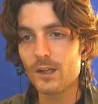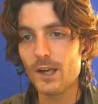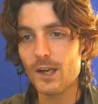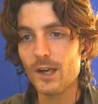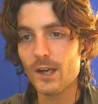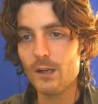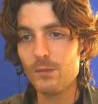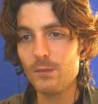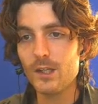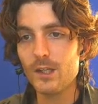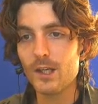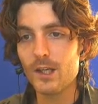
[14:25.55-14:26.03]

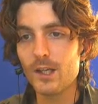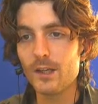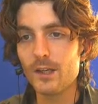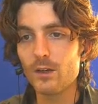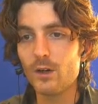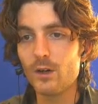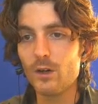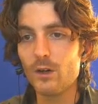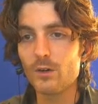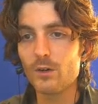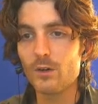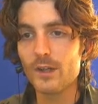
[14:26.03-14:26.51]
can be done
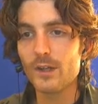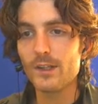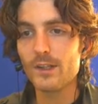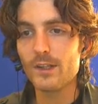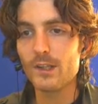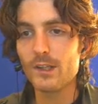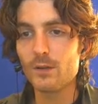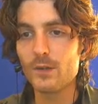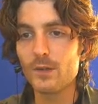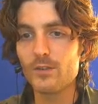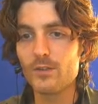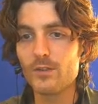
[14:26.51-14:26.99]
already
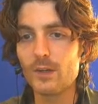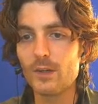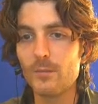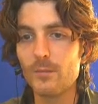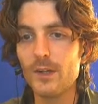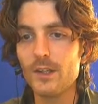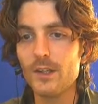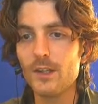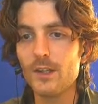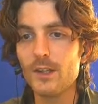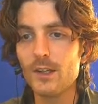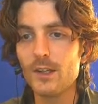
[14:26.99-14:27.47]
here with some
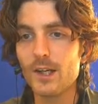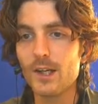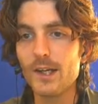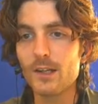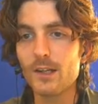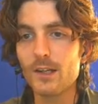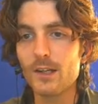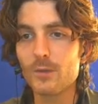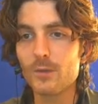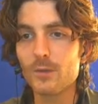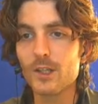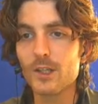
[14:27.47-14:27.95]
linking
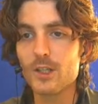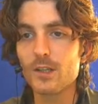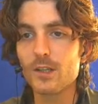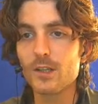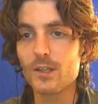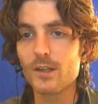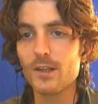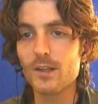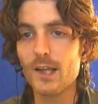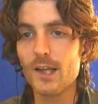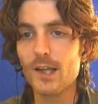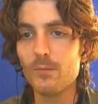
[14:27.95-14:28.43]

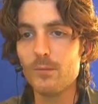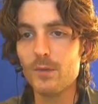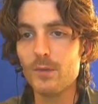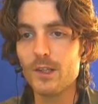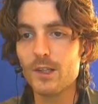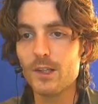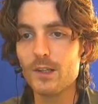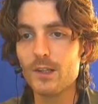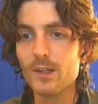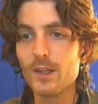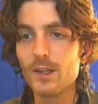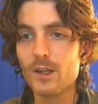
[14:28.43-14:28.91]
iExpression,
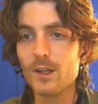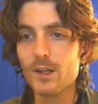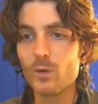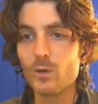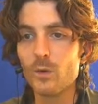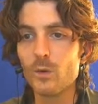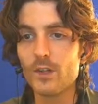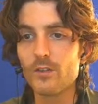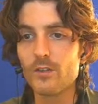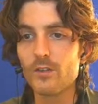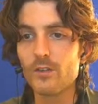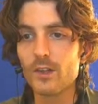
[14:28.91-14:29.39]
namely
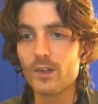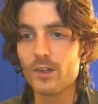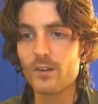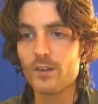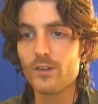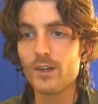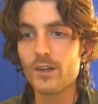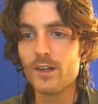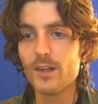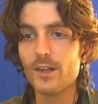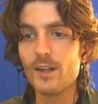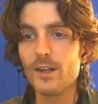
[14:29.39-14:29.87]
with
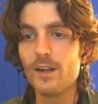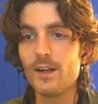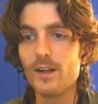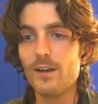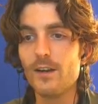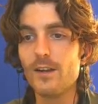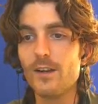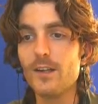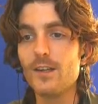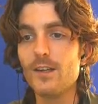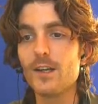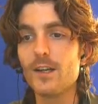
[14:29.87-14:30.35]
the
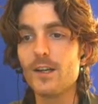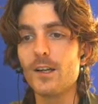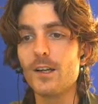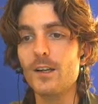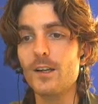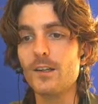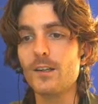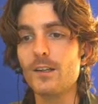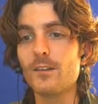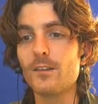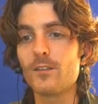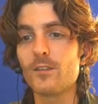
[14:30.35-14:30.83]
linear
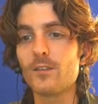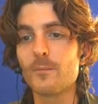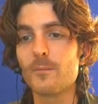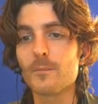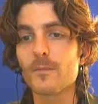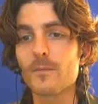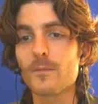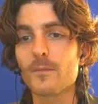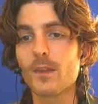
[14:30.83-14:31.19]
links.